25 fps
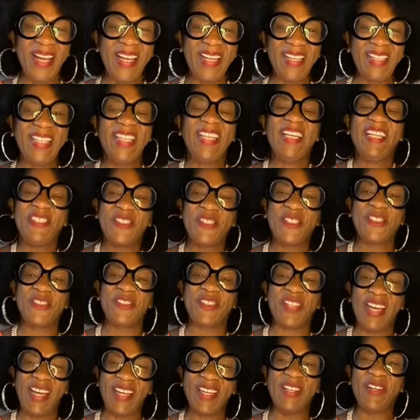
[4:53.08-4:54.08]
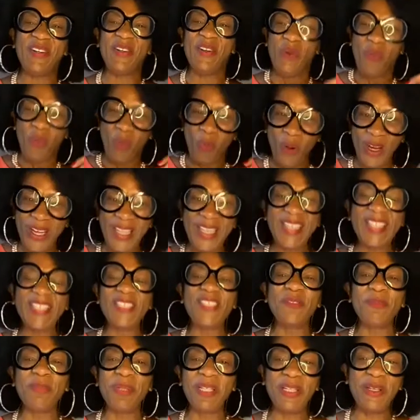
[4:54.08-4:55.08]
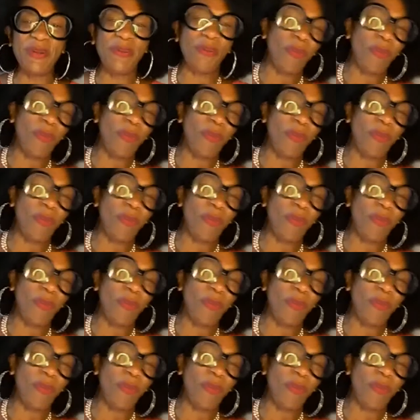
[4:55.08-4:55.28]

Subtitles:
and just kind of waiting to be